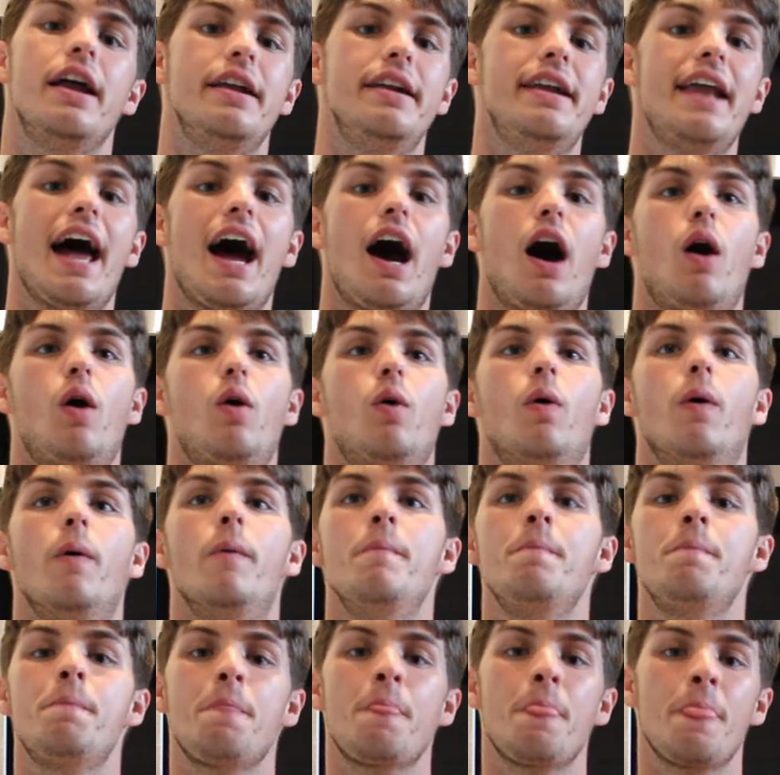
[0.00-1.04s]
Now,
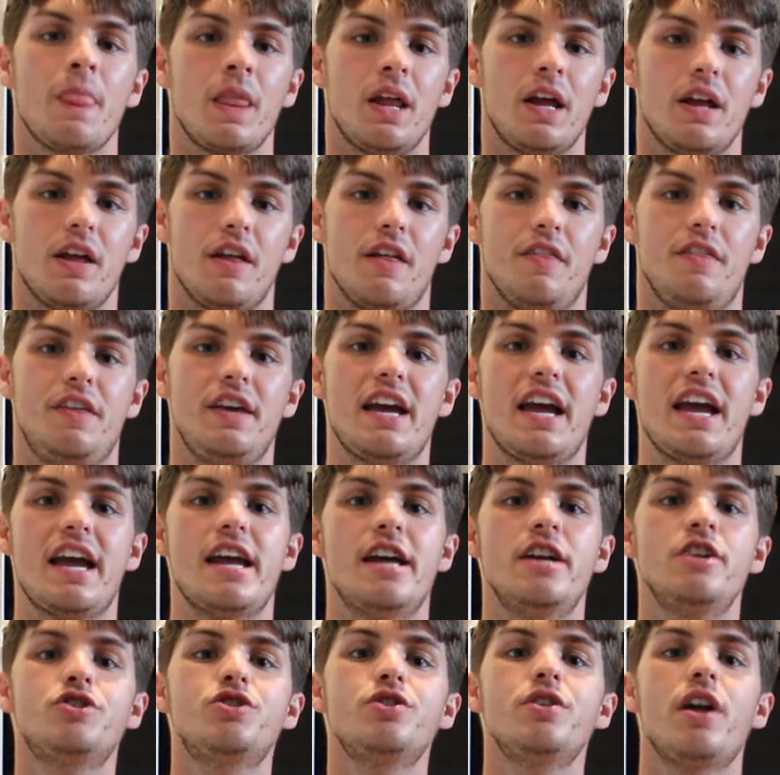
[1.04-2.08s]
the
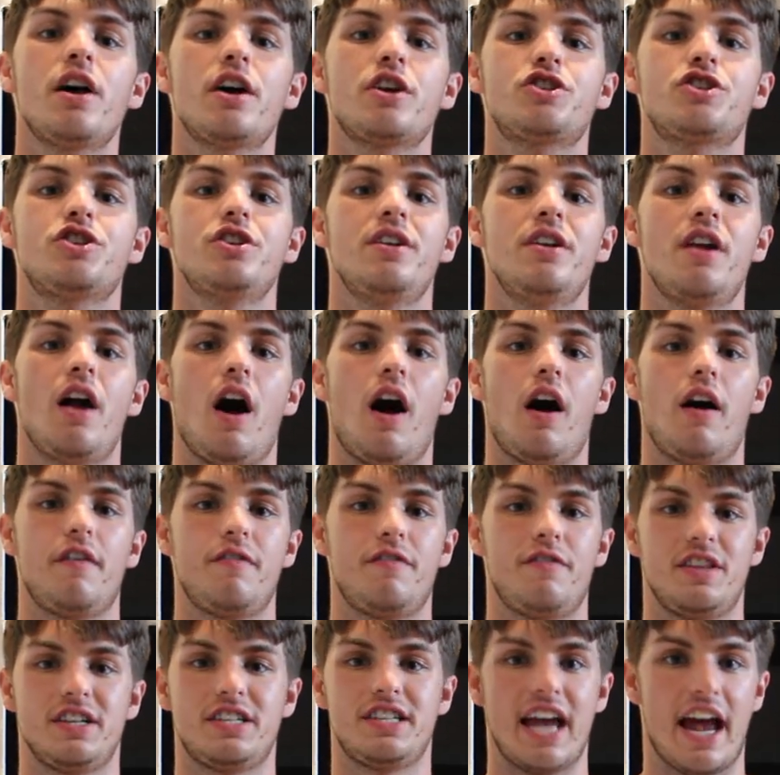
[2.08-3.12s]
introduction
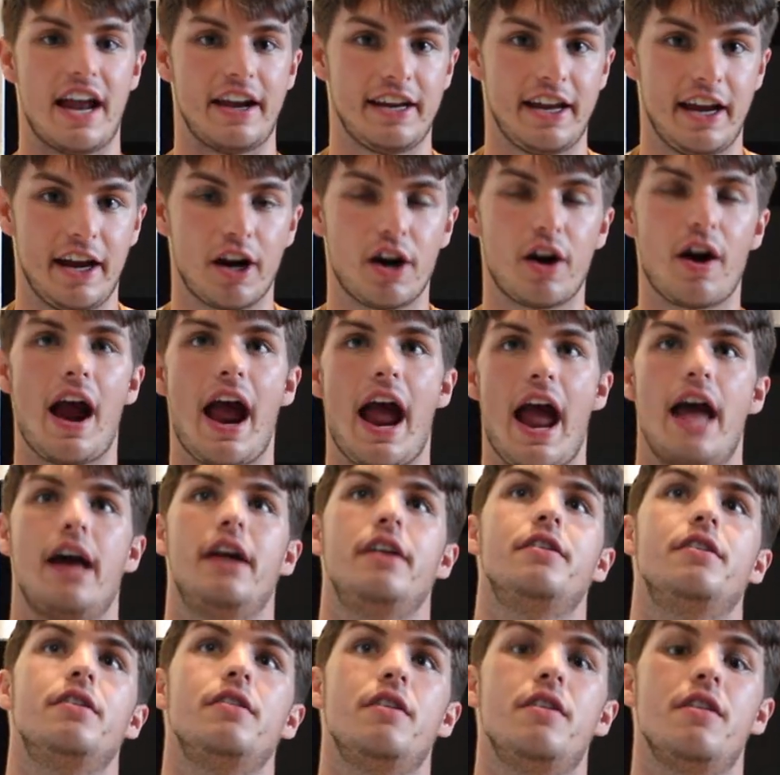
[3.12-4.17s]
of the 10 here
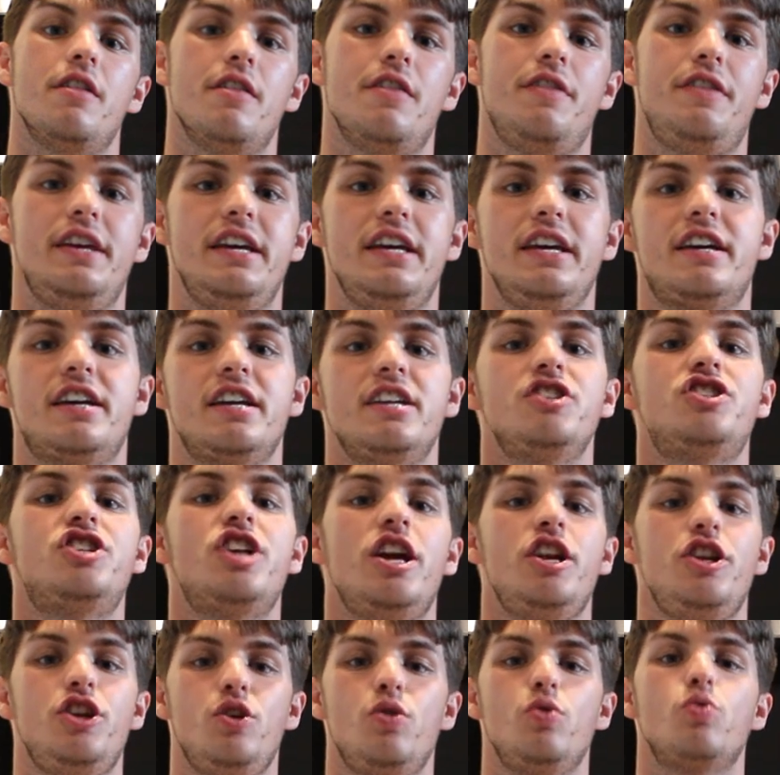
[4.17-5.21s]
and the
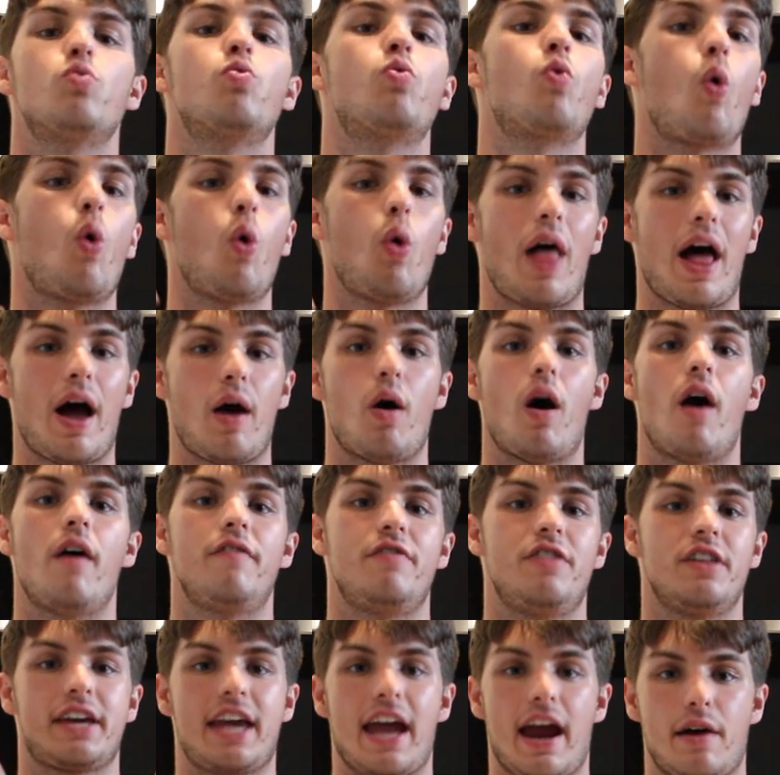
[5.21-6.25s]
continued rollout
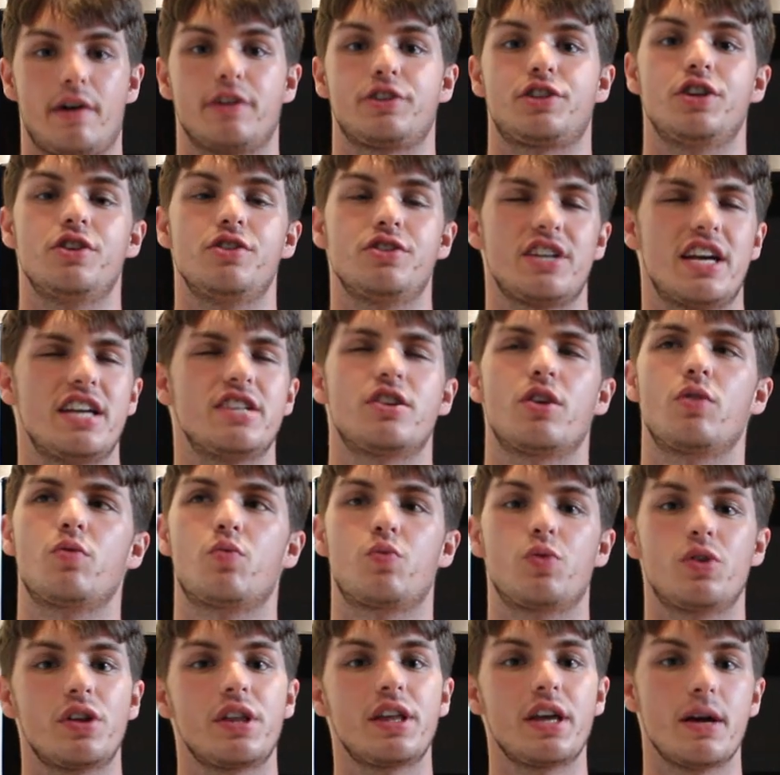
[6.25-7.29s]
of the characters is a
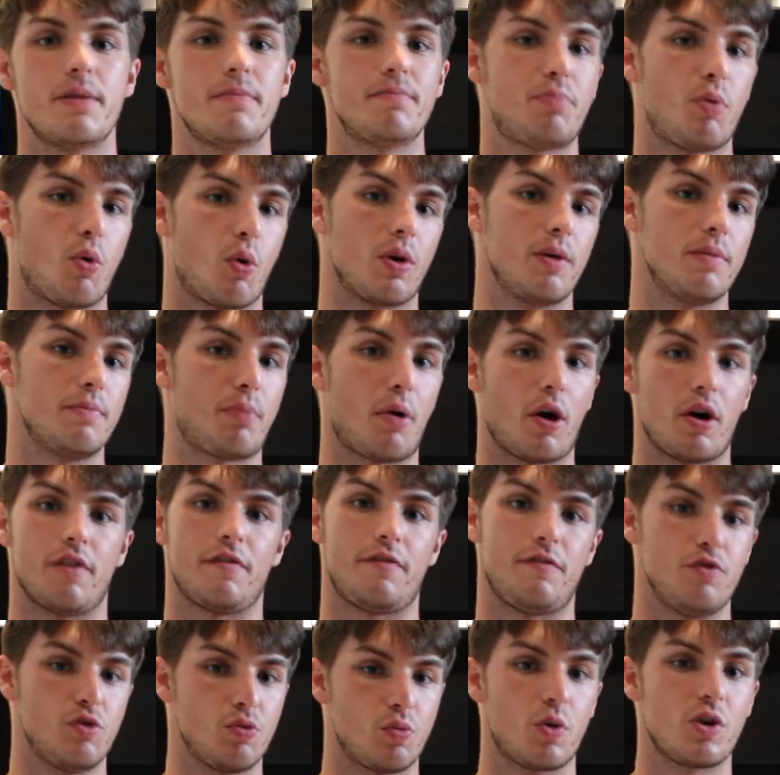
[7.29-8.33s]
really important part
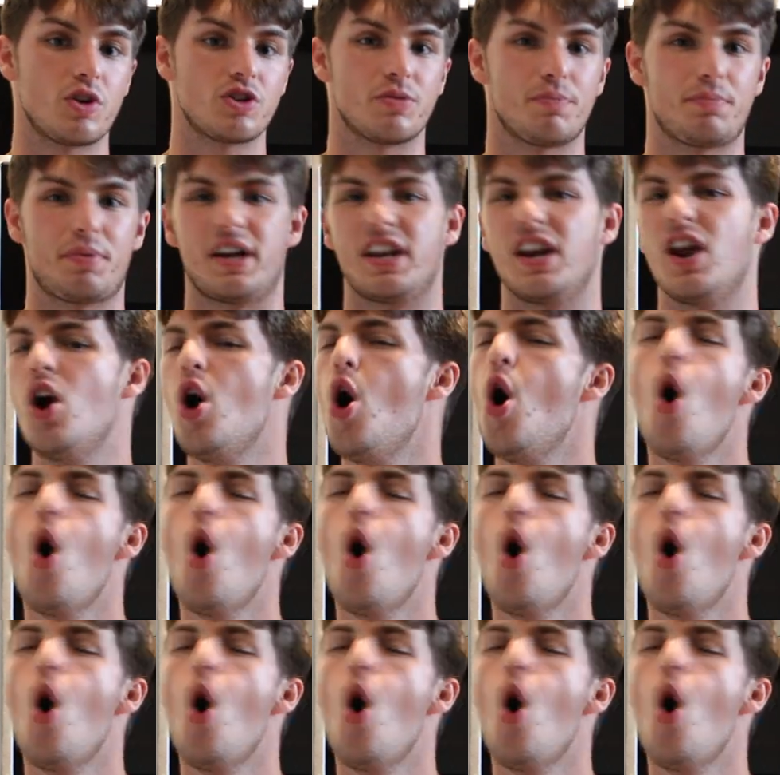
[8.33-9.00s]
of Food Wars, but